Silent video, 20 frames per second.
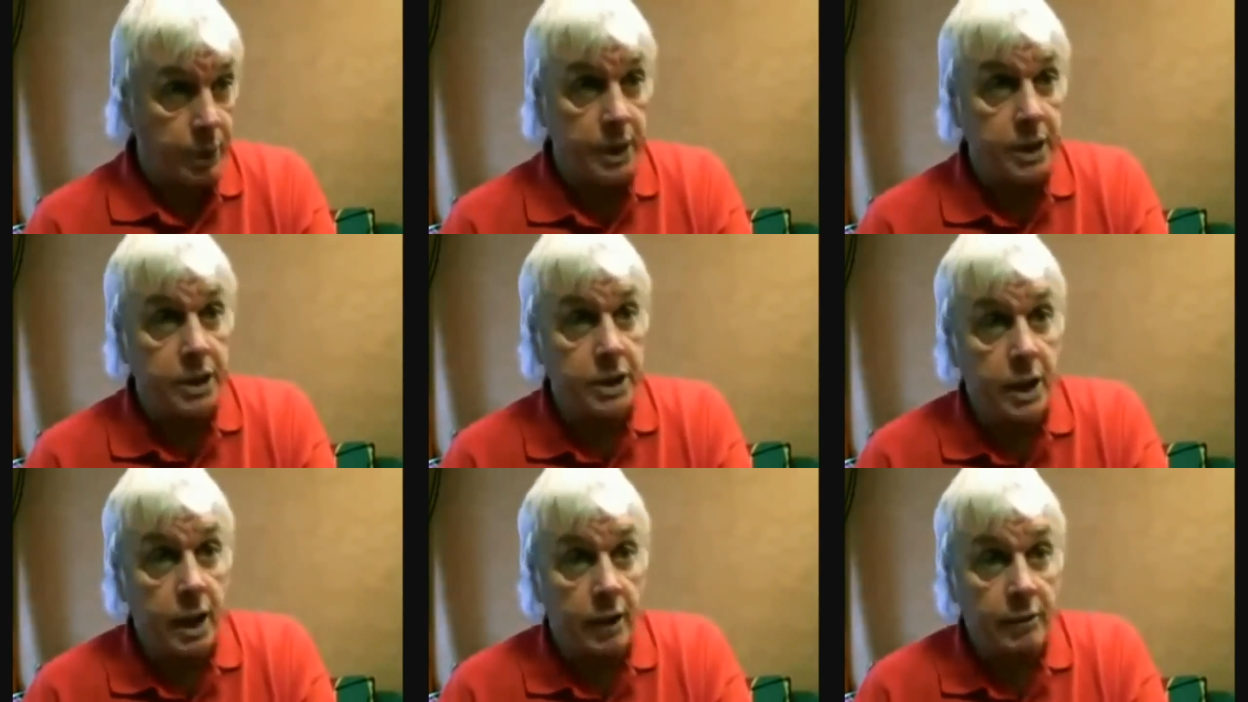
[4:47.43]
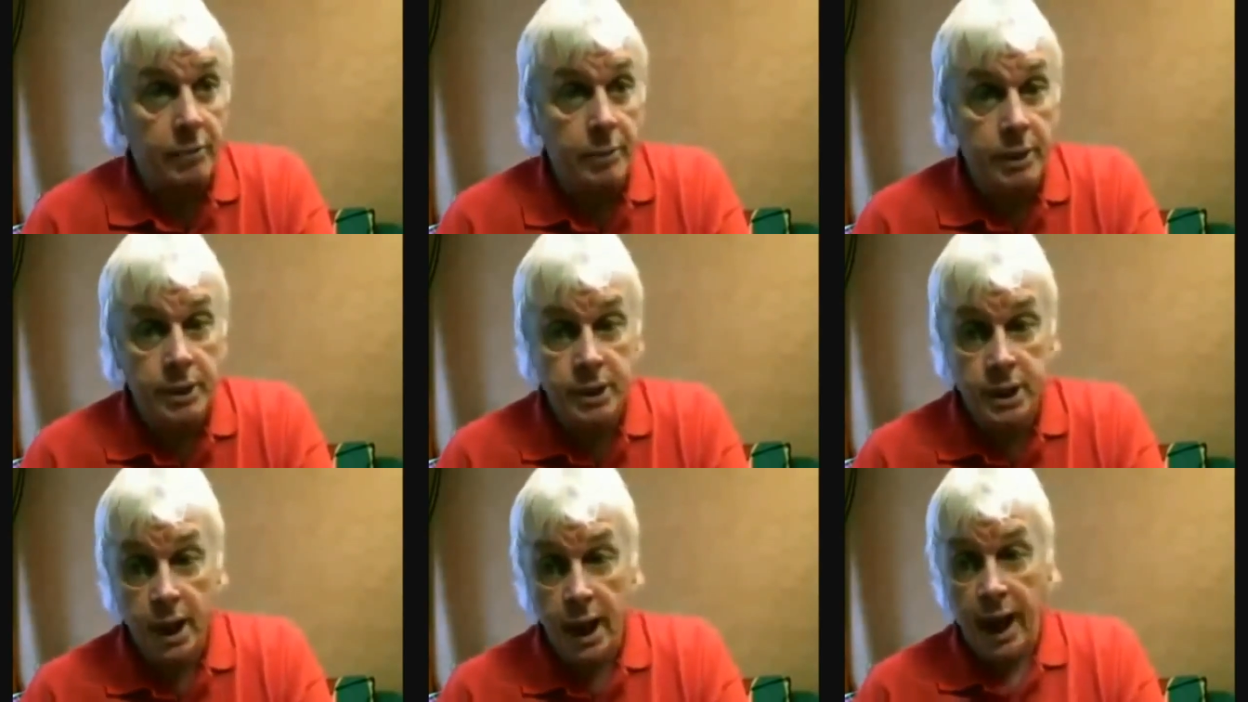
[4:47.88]
British
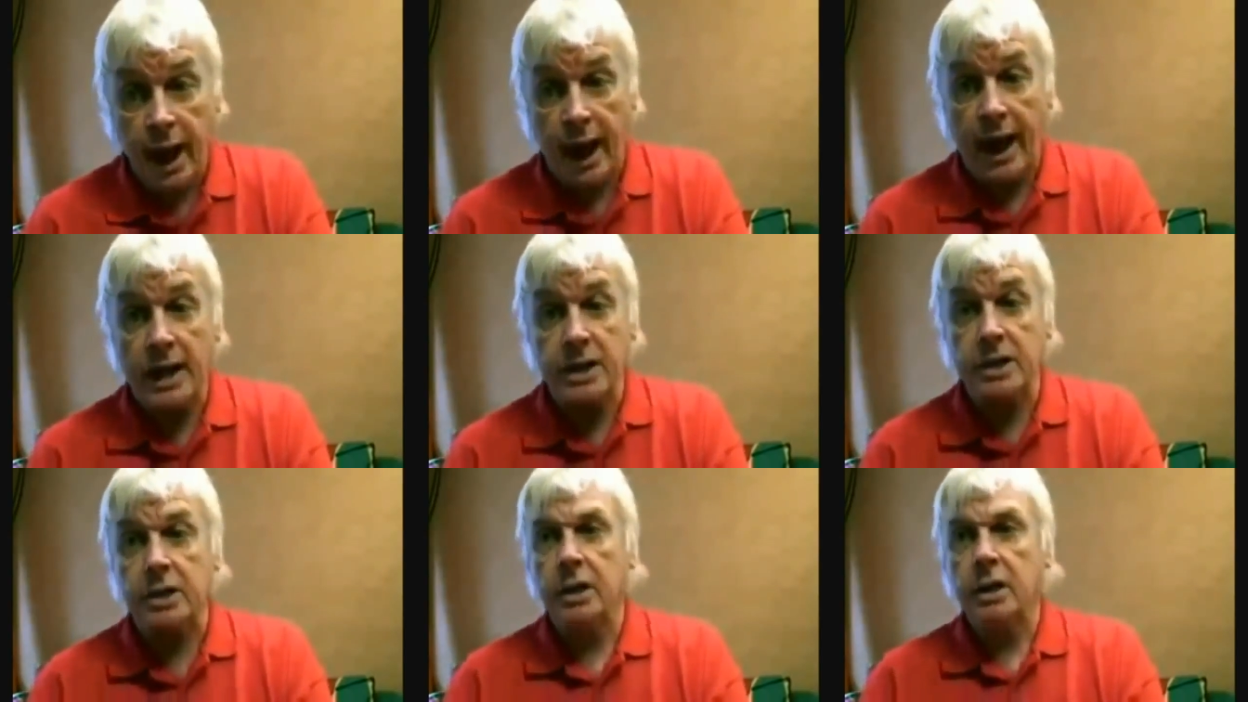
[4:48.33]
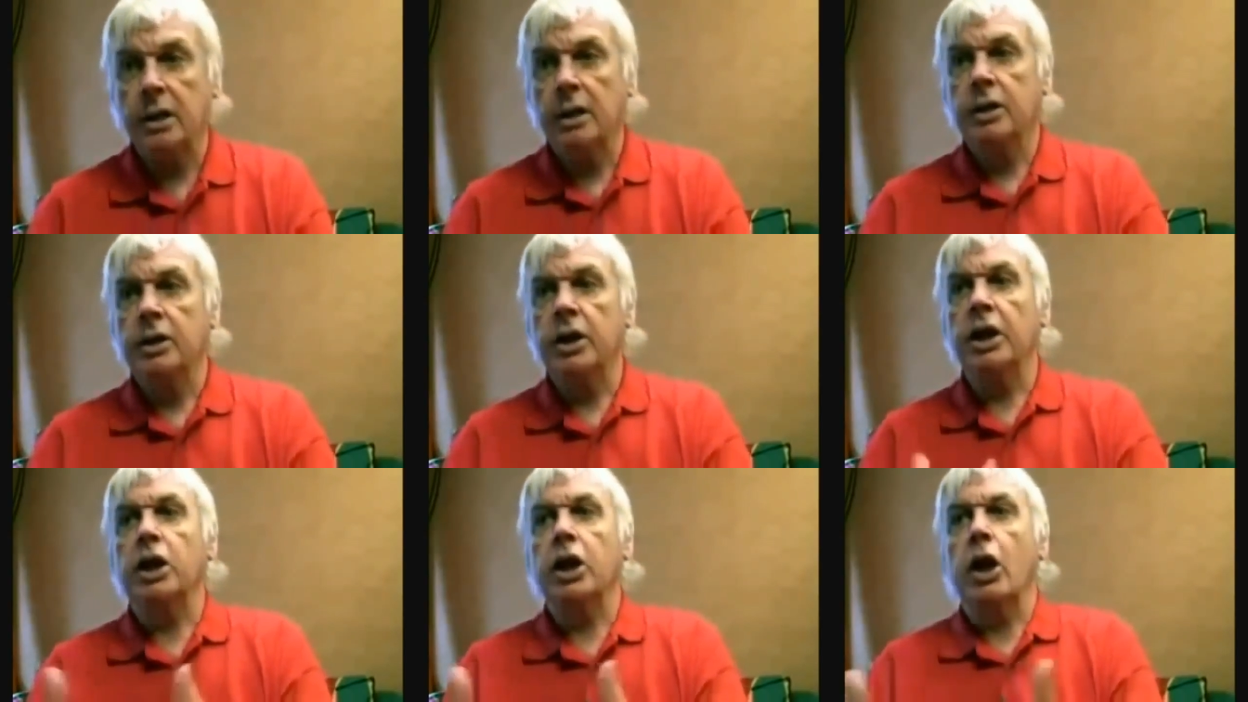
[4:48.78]
government as
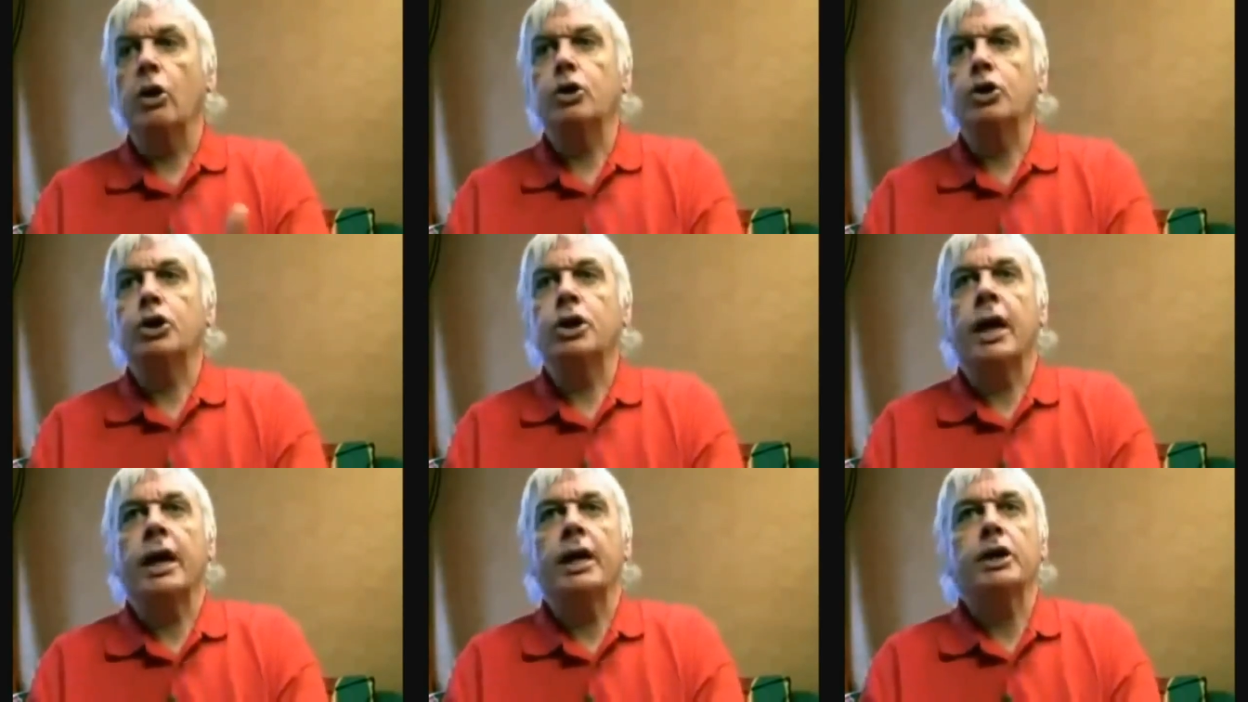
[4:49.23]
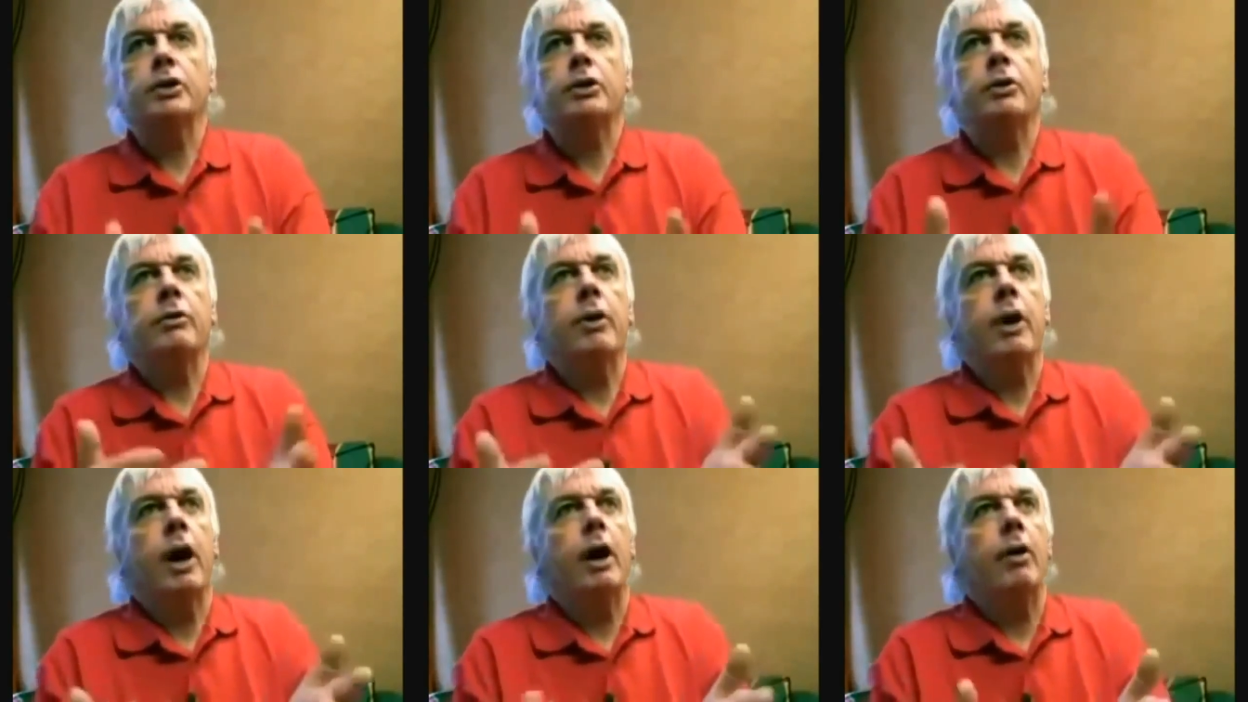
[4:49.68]

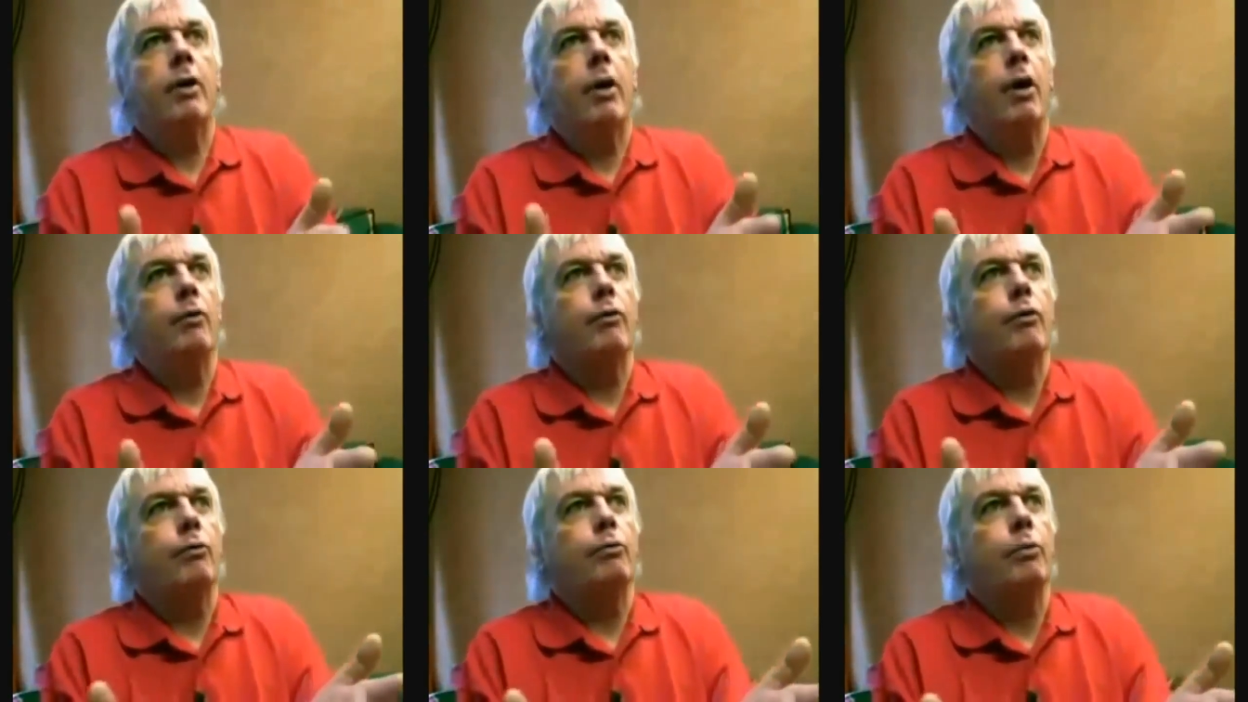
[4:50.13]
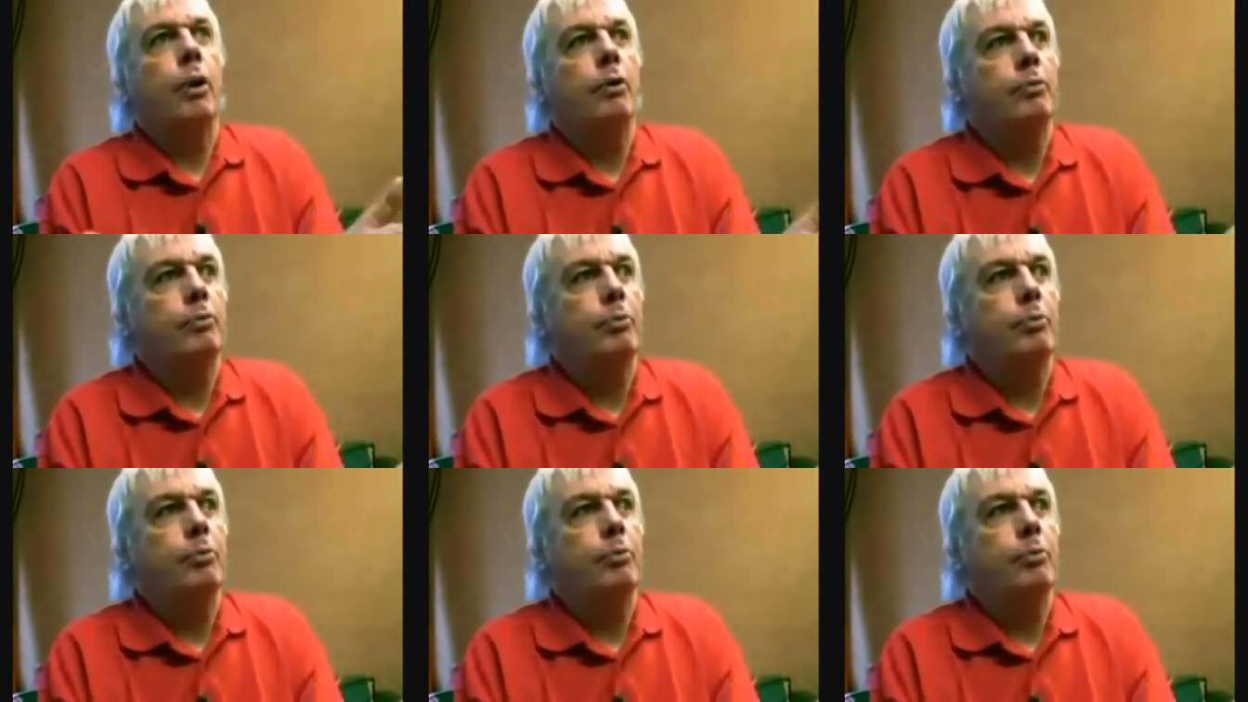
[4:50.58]
negotiator of, of,